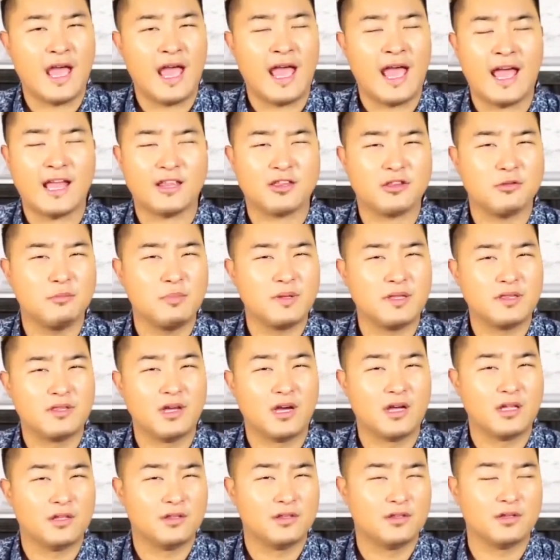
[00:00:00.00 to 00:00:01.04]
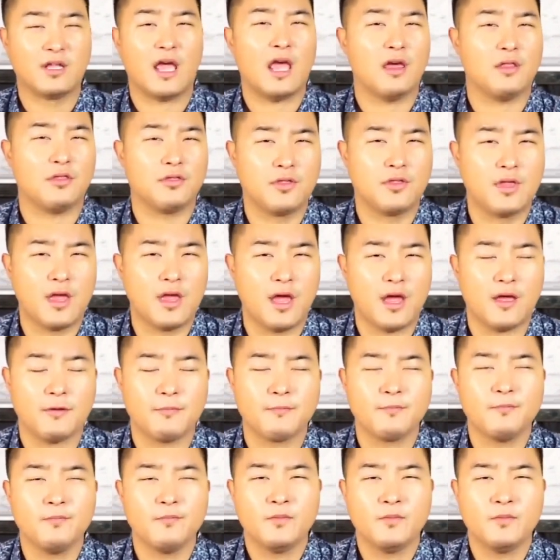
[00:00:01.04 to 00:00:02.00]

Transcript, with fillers: It had to be done until the 8th day.